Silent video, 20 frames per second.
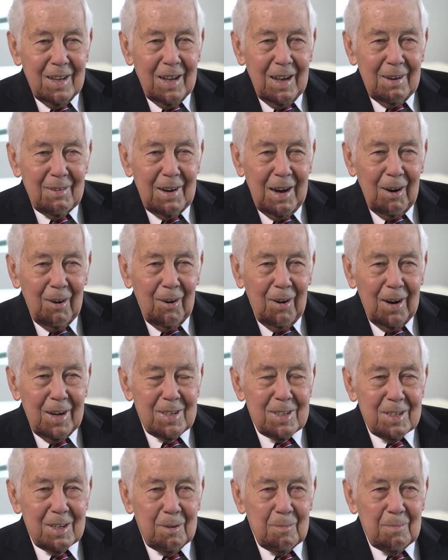of how
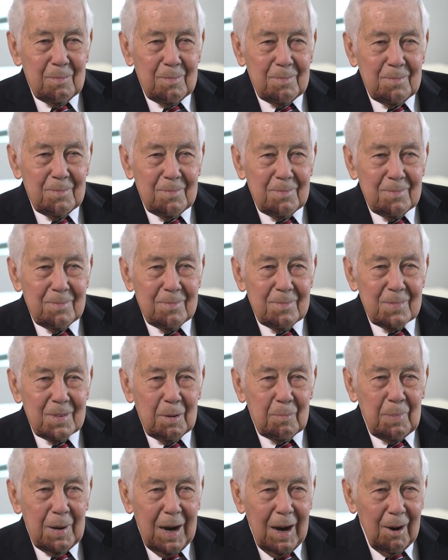awesome
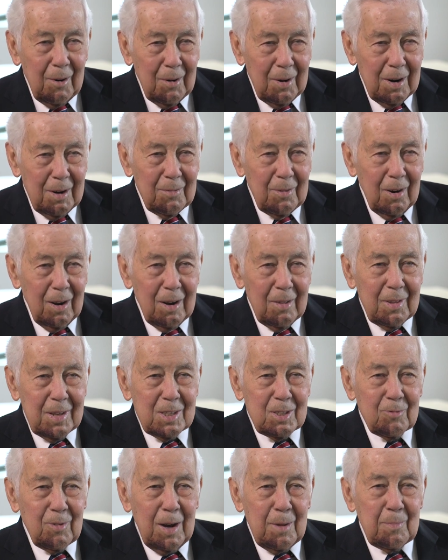the power of all of
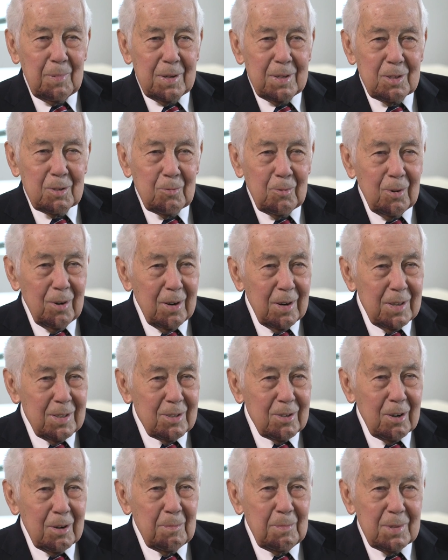these weapons were in
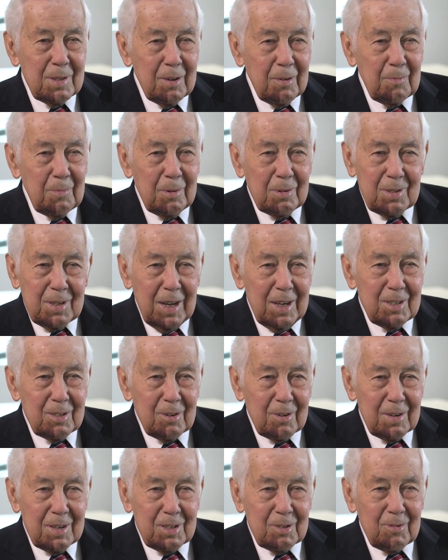terms of
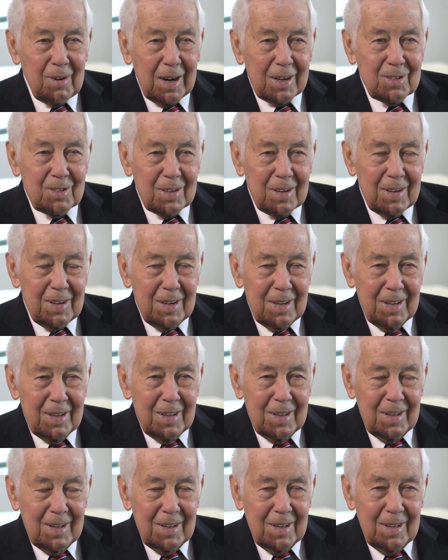potential destruction
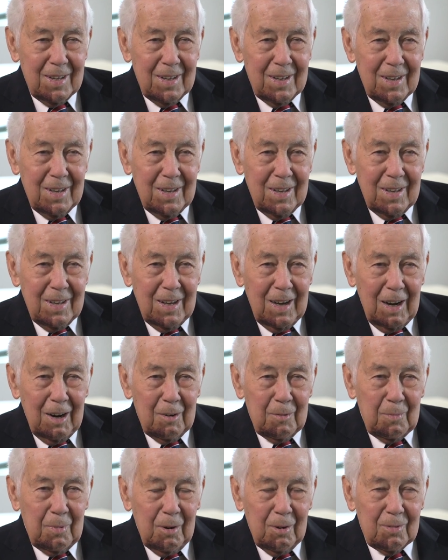
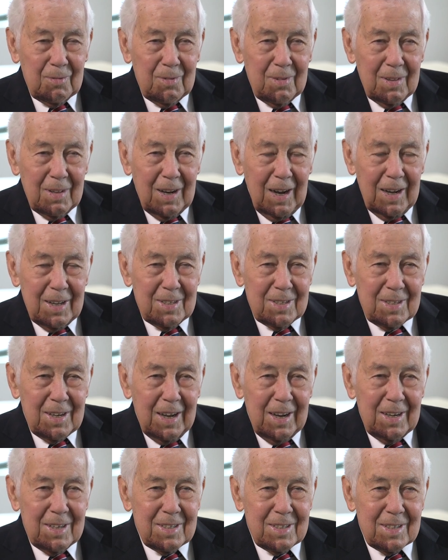of both the United
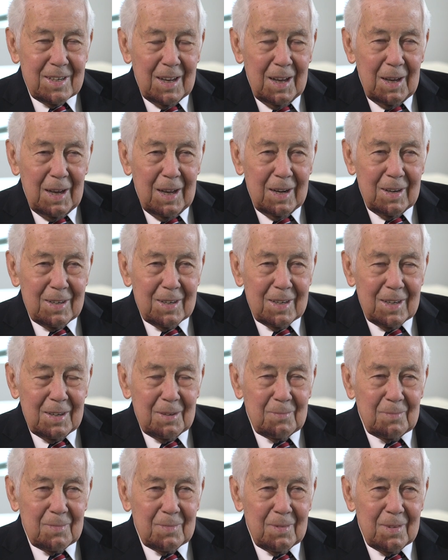States and
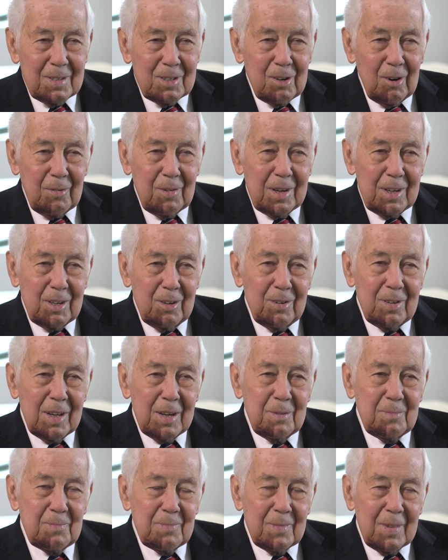the Soviet
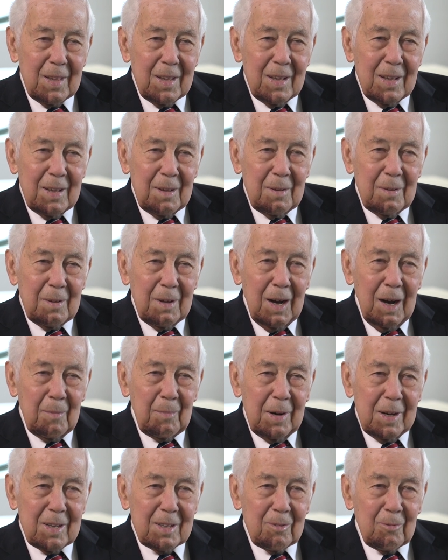Union,
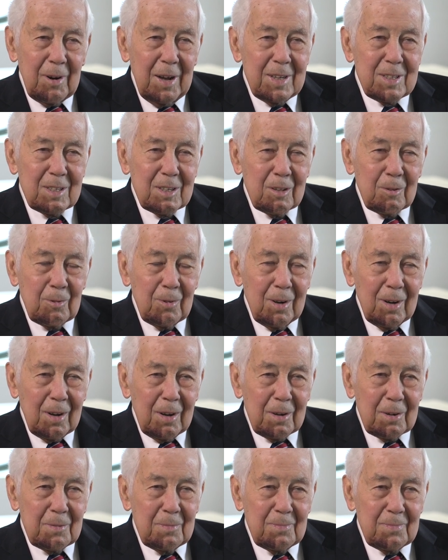but the rest of the
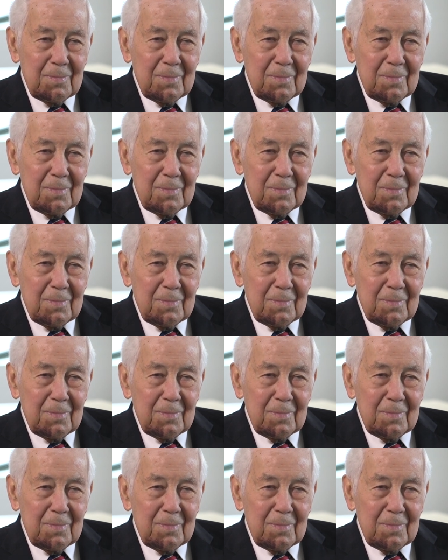world.